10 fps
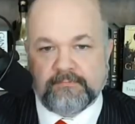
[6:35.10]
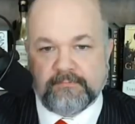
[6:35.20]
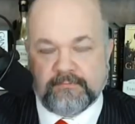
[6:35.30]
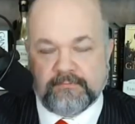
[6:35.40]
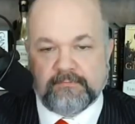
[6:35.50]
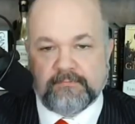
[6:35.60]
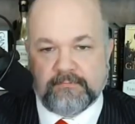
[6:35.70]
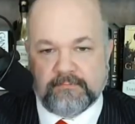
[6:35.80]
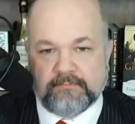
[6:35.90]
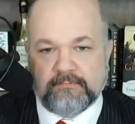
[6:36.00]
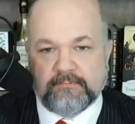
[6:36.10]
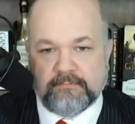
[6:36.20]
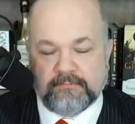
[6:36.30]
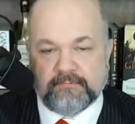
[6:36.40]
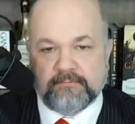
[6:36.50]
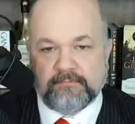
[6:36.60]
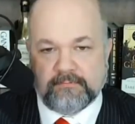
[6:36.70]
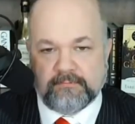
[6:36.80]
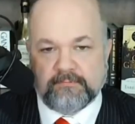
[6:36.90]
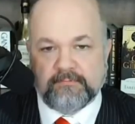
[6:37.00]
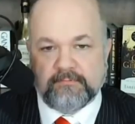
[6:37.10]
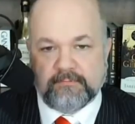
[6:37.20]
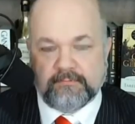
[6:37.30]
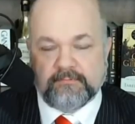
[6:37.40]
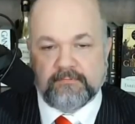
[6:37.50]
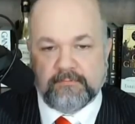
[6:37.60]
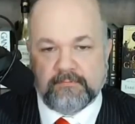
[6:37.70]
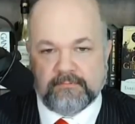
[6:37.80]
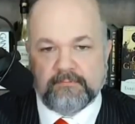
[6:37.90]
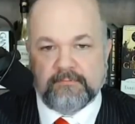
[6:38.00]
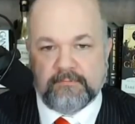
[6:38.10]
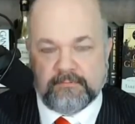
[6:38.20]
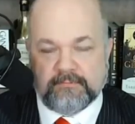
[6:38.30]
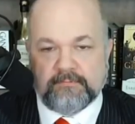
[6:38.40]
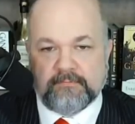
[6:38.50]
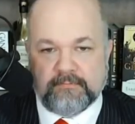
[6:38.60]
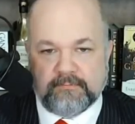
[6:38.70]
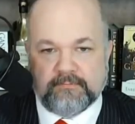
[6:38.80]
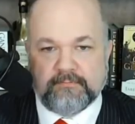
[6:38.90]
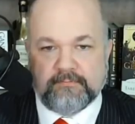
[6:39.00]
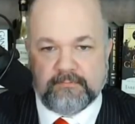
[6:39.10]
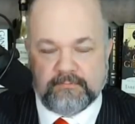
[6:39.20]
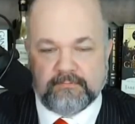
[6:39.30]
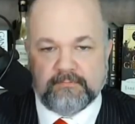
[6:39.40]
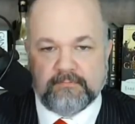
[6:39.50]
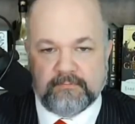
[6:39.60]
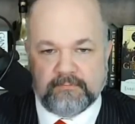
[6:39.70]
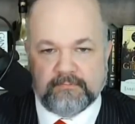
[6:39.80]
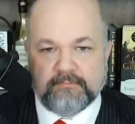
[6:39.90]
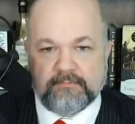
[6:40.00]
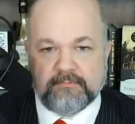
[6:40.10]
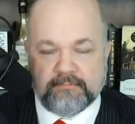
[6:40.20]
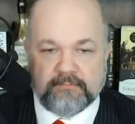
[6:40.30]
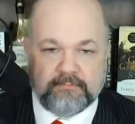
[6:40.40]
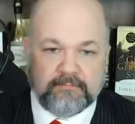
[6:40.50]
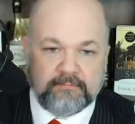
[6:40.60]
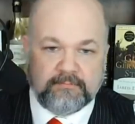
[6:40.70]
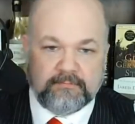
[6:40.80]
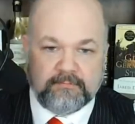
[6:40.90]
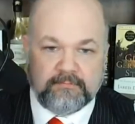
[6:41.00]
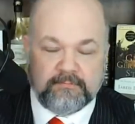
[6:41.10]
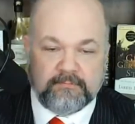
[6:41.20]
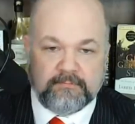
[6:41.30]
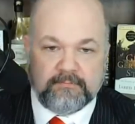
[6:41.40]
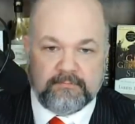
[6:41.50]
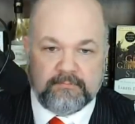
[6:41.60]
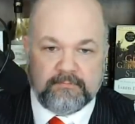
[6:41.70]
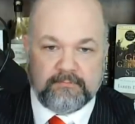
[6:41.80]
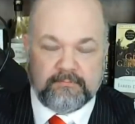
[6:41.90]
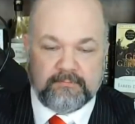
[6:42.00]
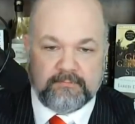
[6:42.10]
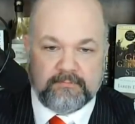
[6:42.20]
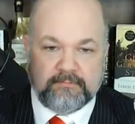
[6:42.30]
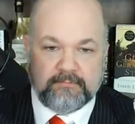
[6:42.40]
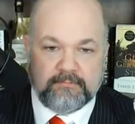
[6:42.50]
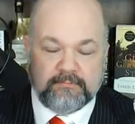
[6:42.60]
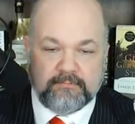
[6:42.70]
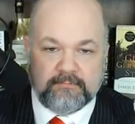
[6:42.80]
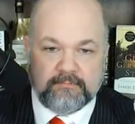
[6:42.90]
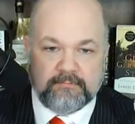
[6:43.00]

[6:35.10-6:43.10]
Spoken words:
(silent)